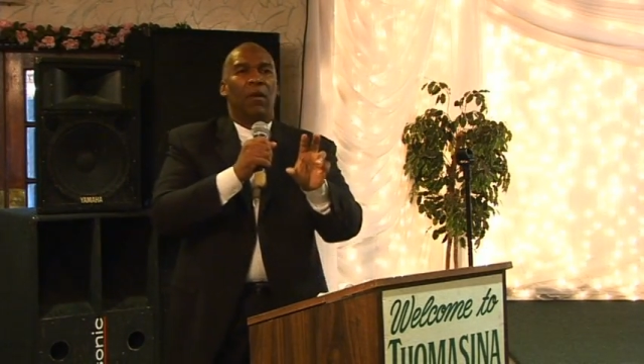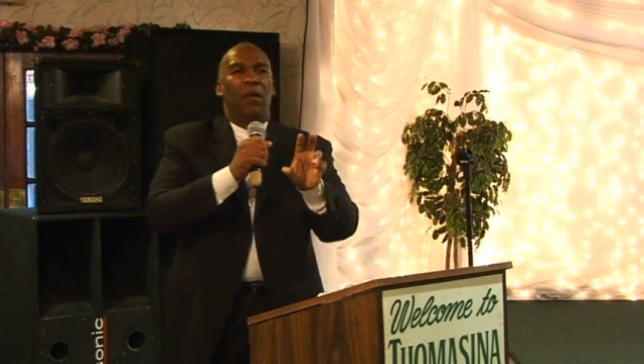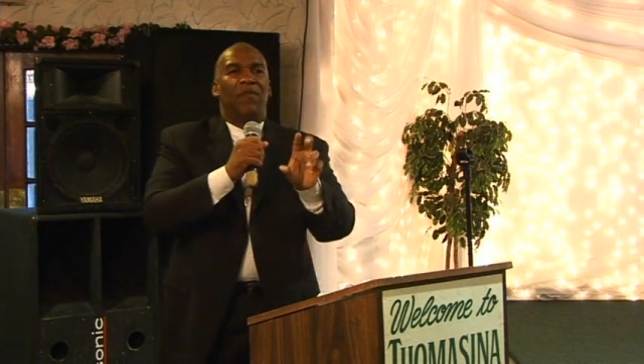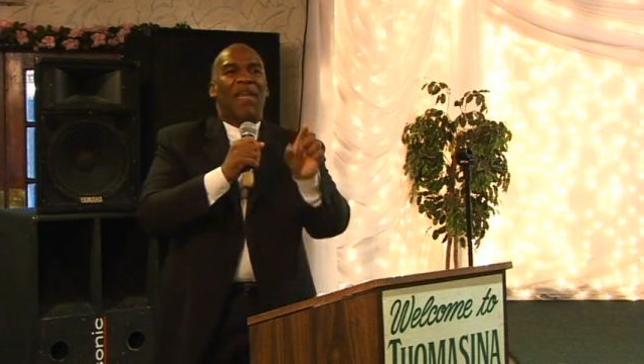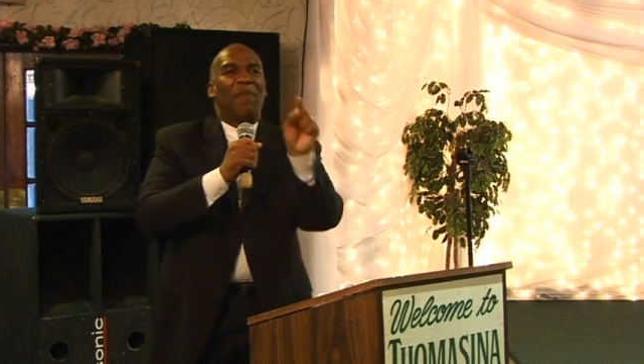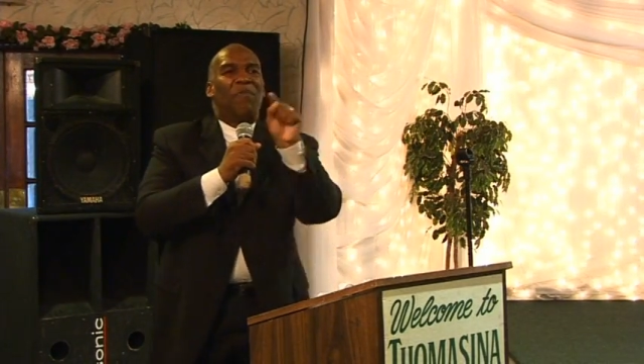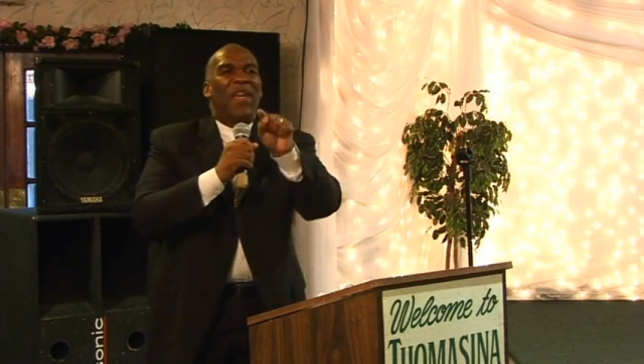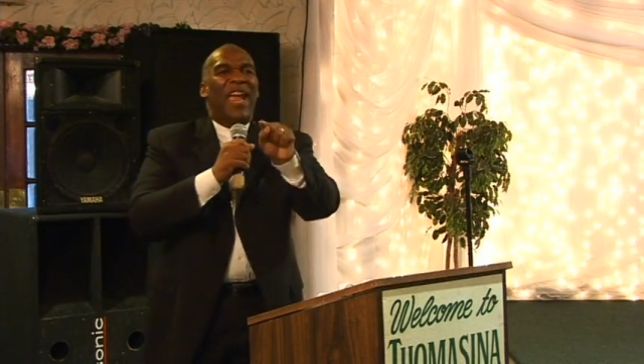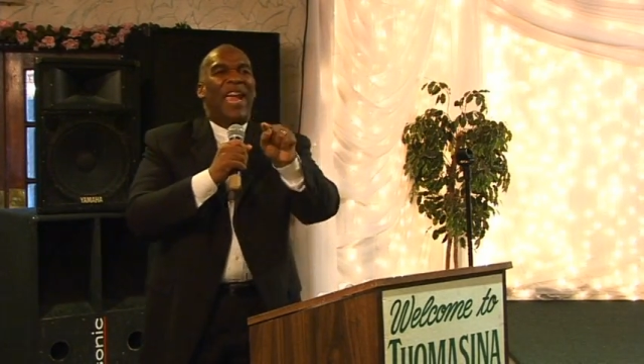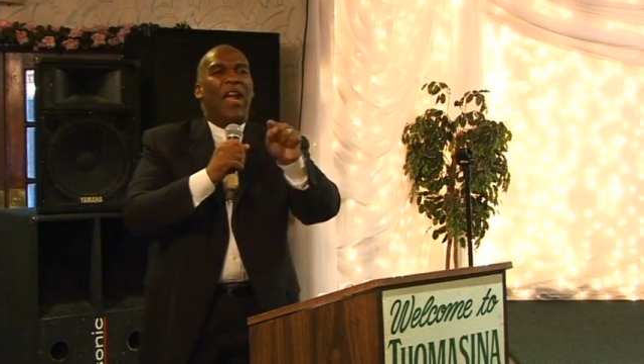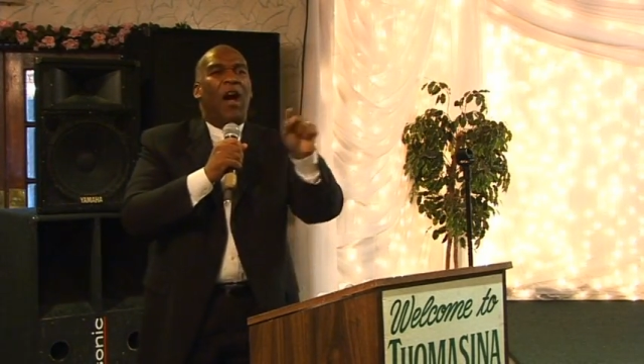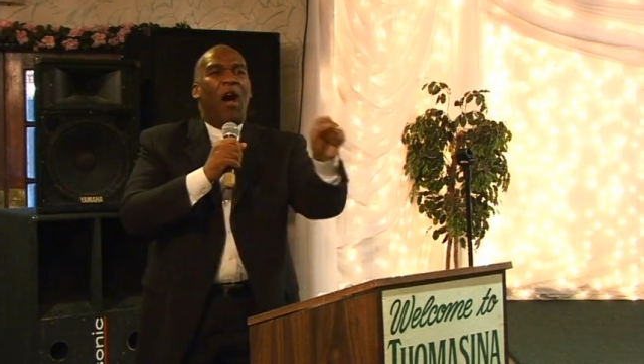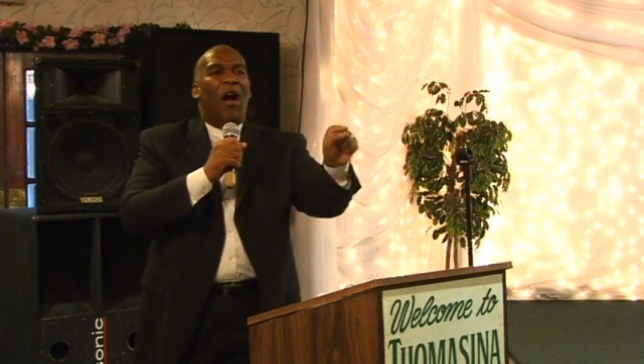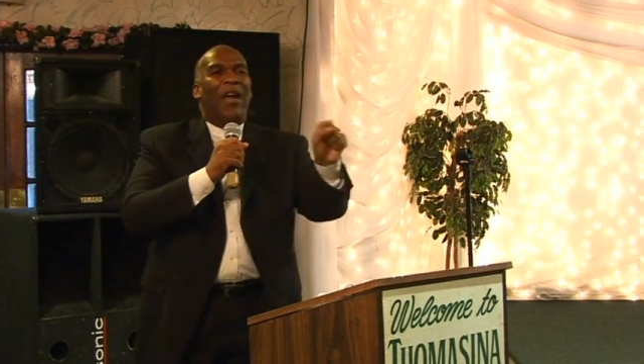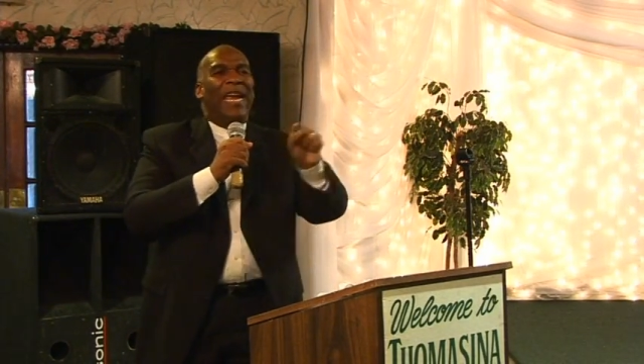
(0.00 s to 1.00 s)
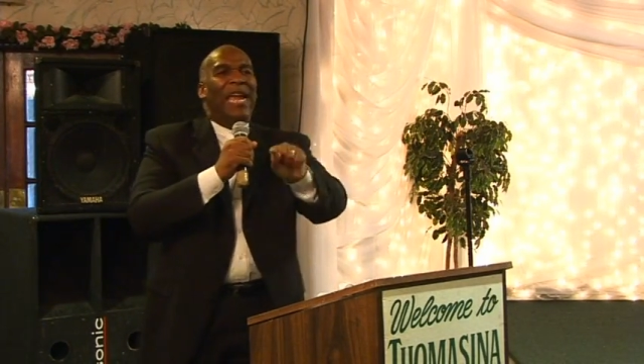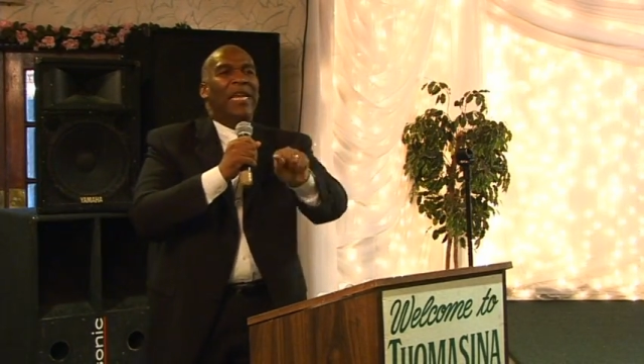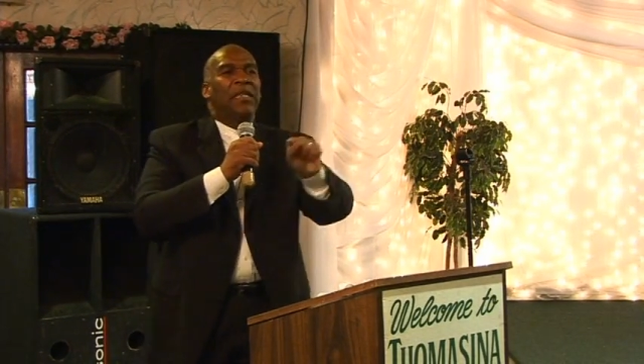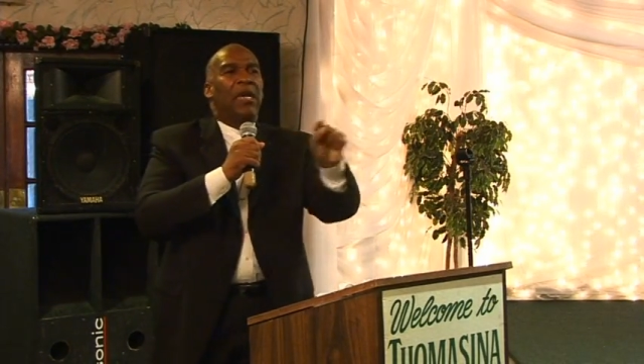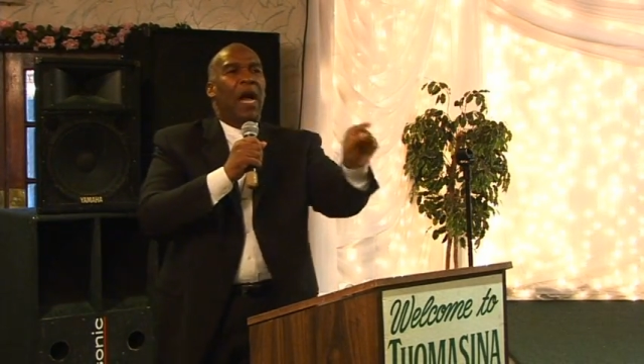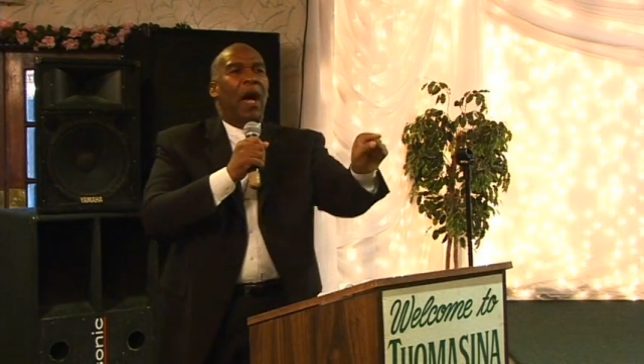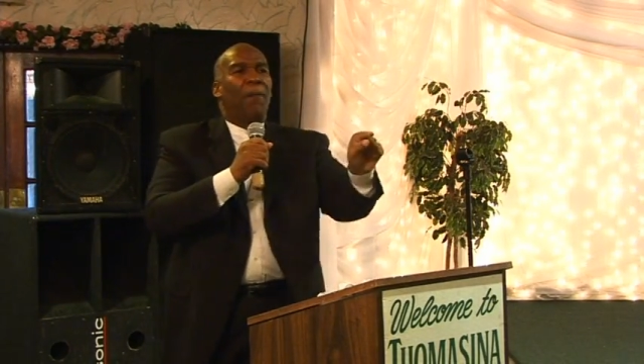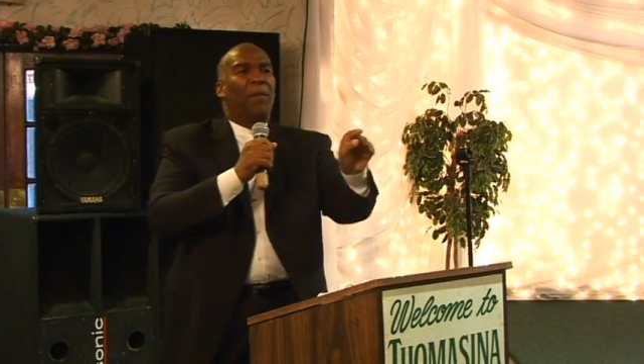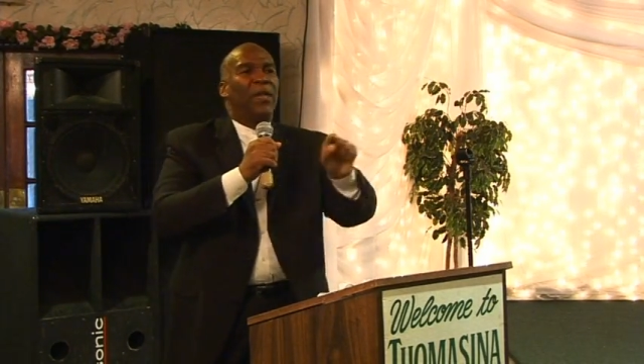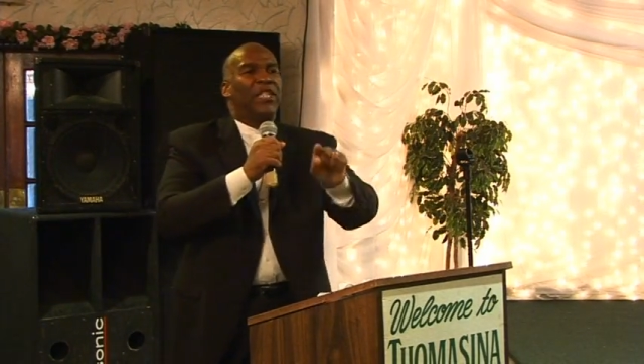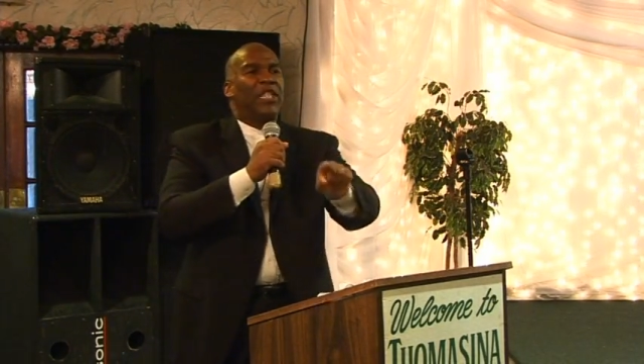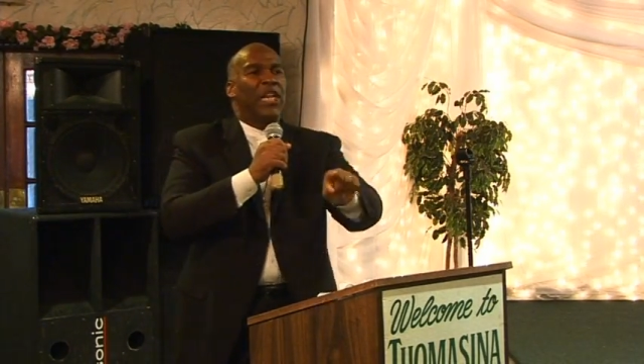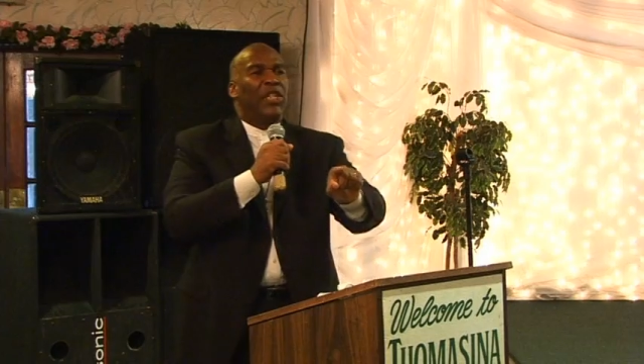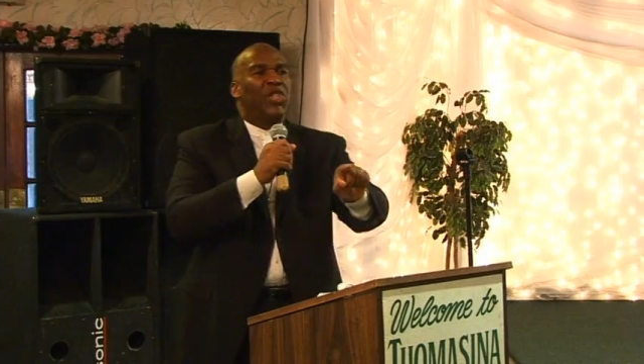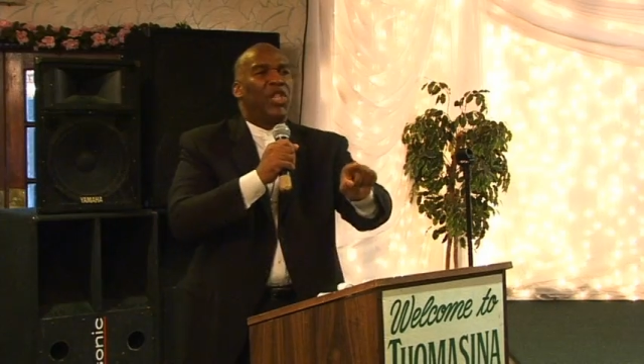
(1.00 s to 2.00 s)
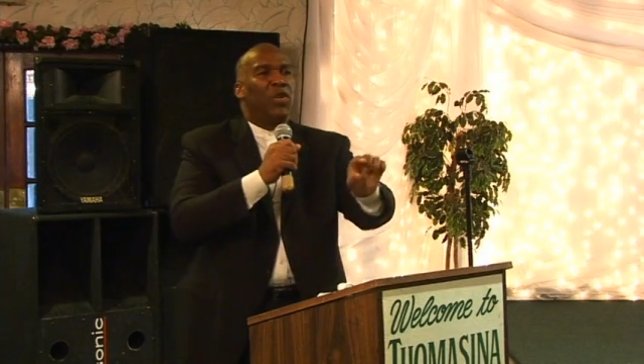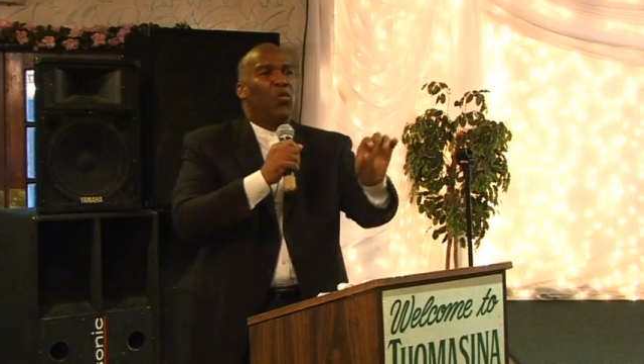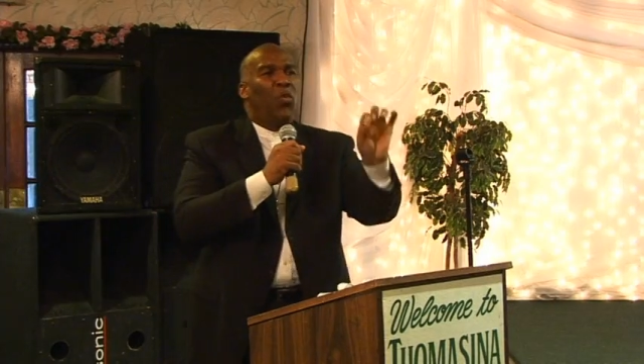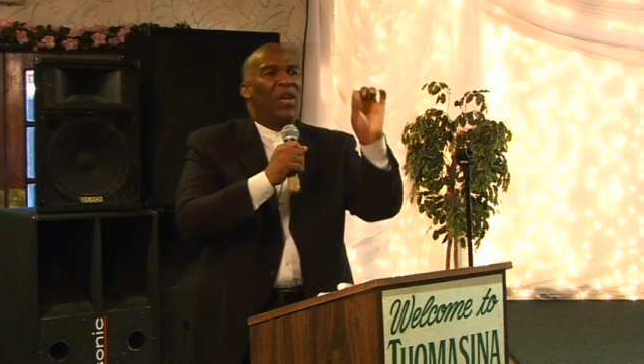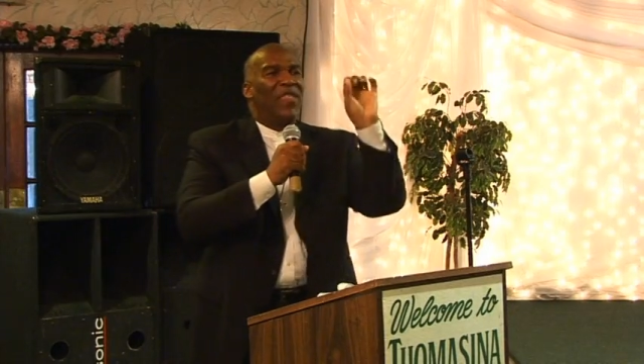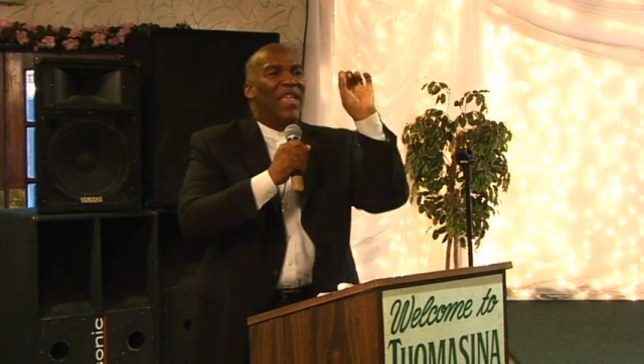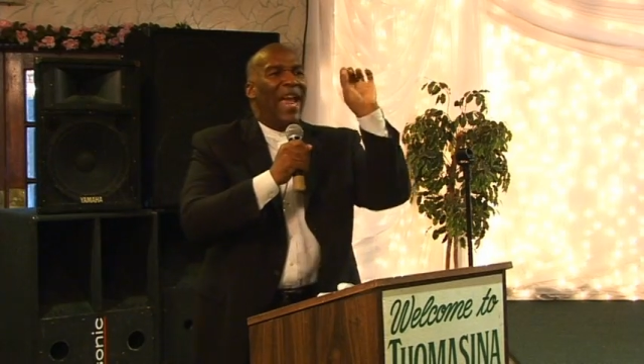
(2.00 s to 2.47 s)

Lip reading: that they are in competition with